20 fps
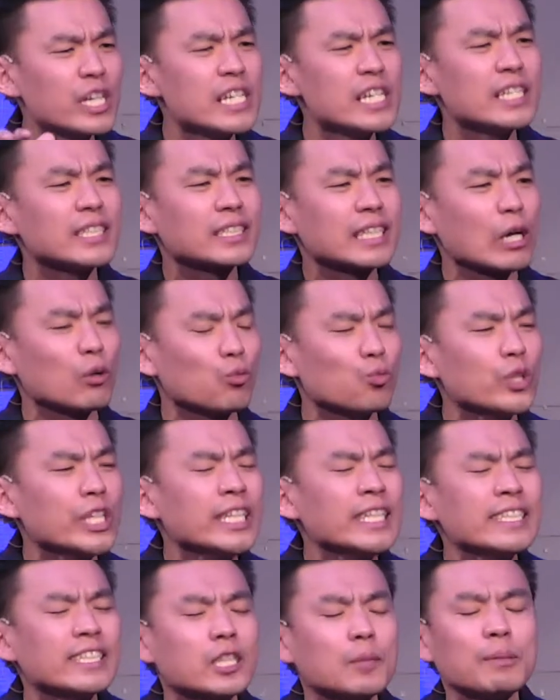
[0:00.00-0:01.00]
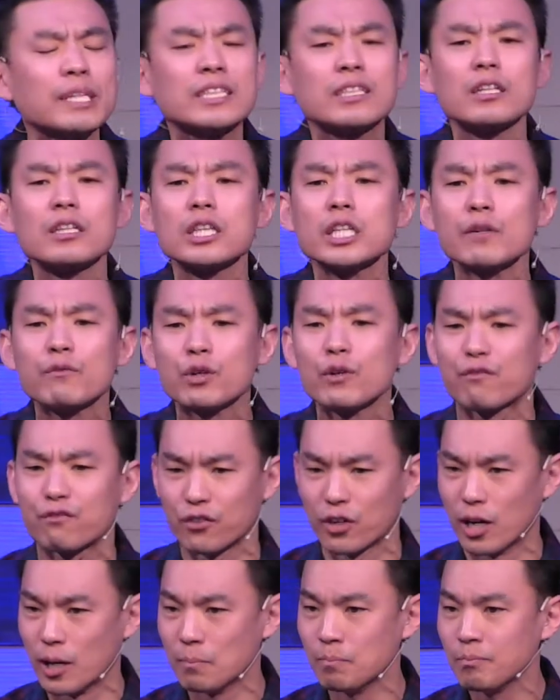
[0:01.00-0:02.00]
it is that we need to be delivered
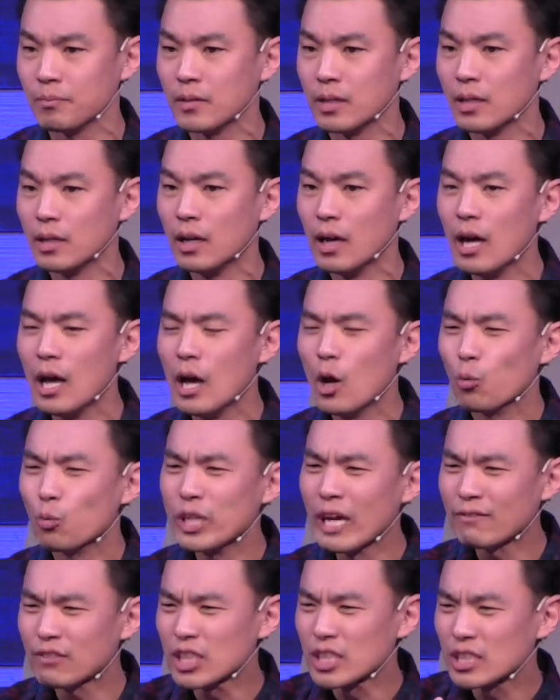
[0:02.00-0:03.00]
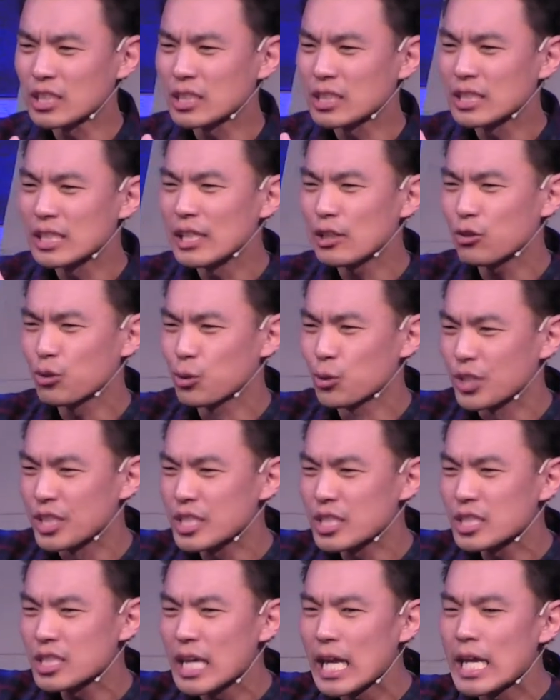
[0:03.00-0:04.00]
from. We have to see it through the
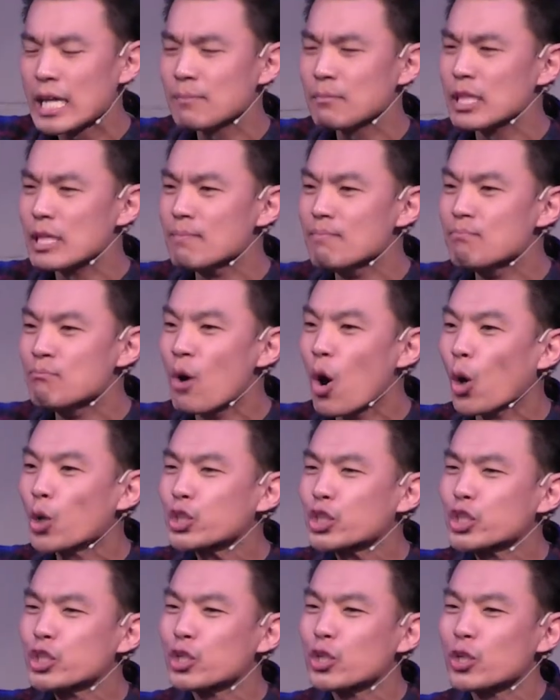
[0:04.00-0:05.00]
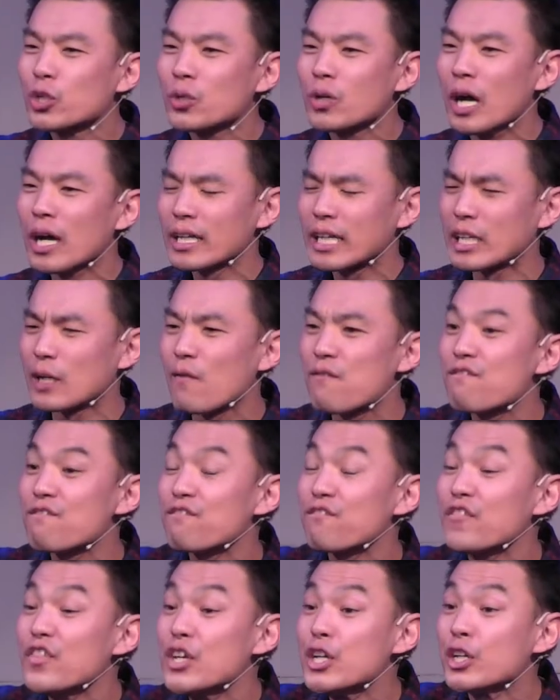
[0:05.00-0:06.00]
same emotional kind of
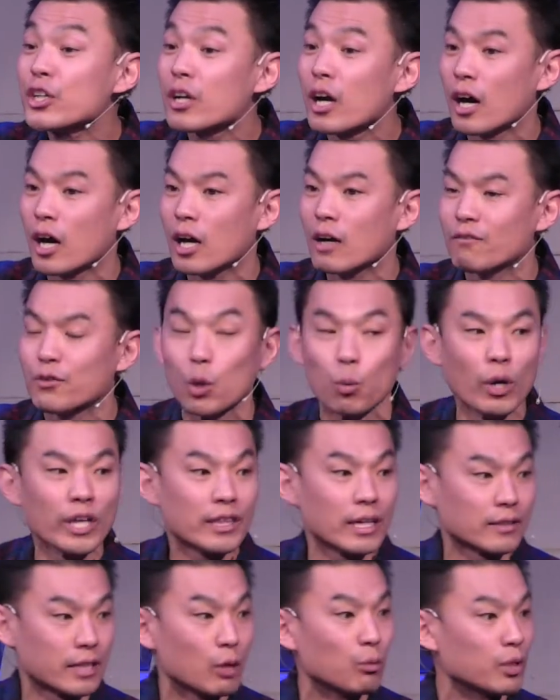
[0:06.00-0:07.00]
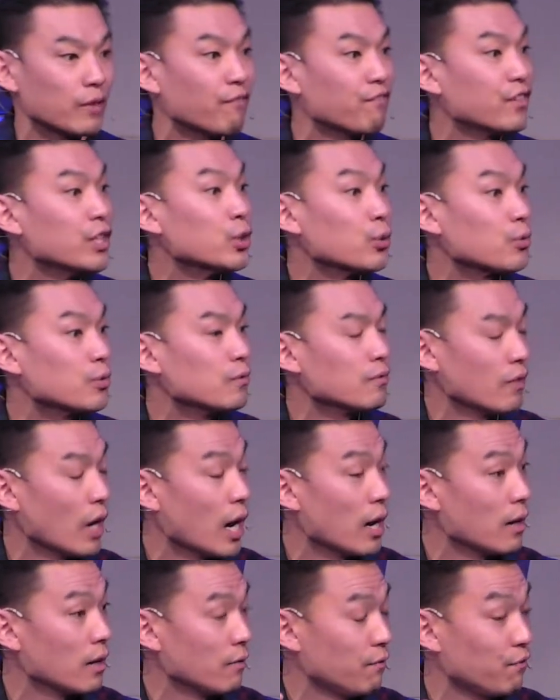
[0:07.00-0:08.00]
fear of the way that they would
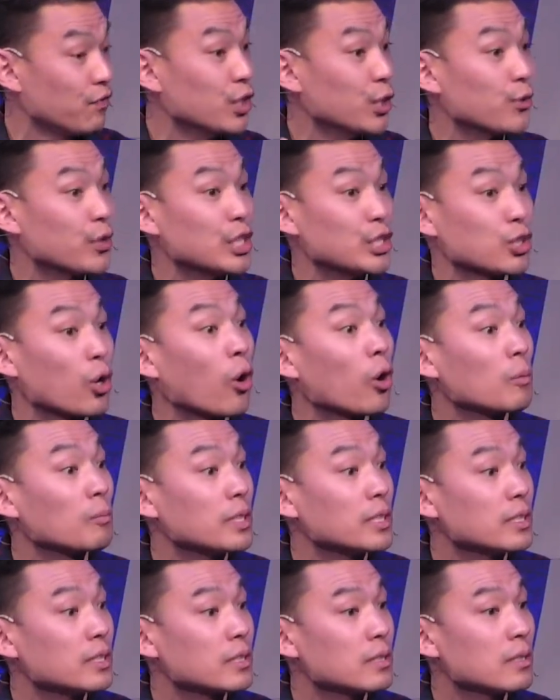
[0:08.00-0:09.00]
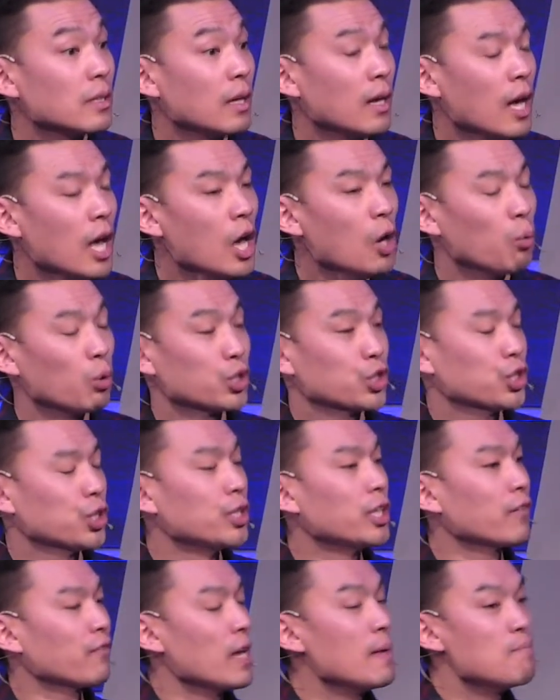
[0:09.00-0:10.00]
have feared these armies. Well,
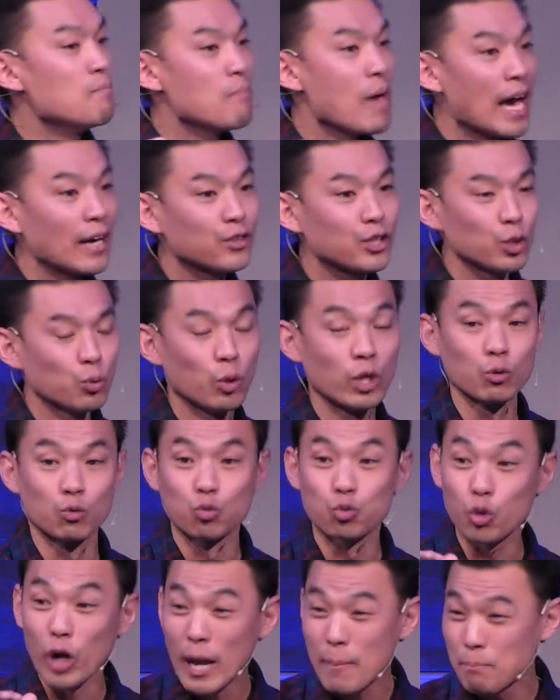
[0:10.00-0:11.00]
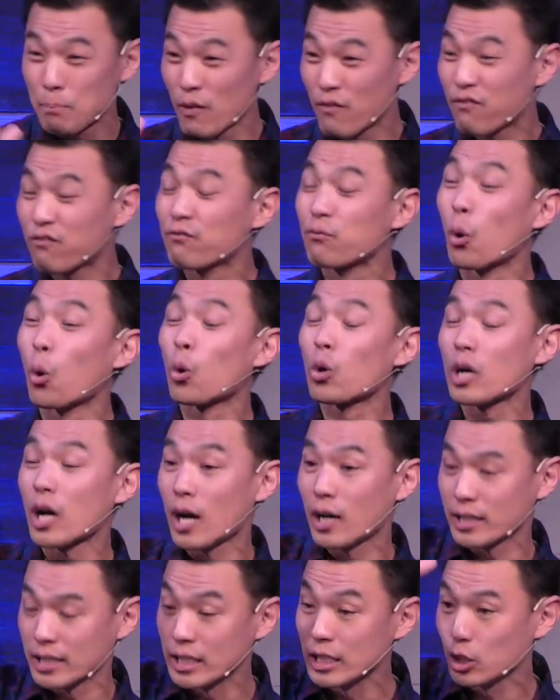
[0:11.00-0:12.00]
sure enough, in Matthew 1, right before
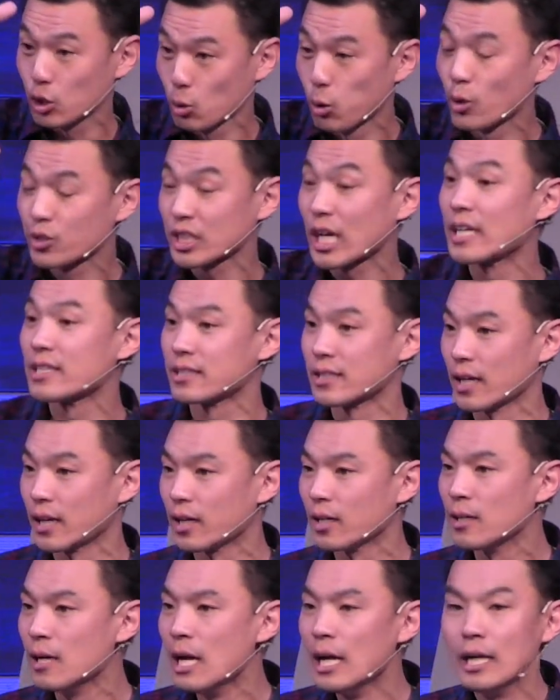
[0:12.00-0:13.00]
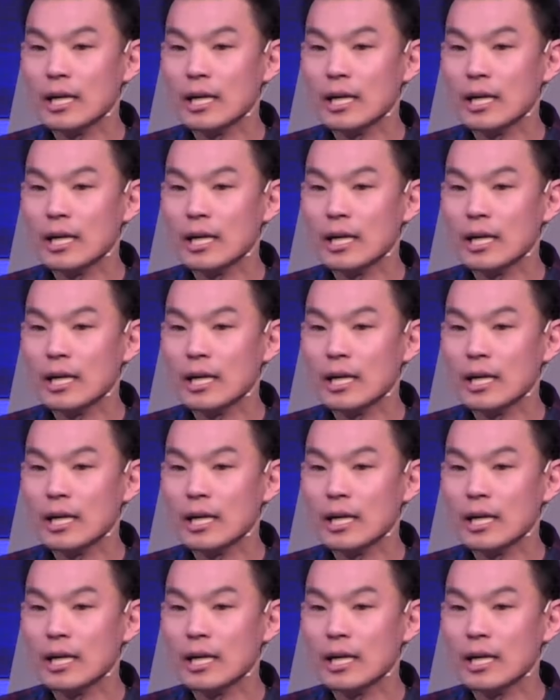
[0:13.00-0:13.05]
he quotes Isaiah,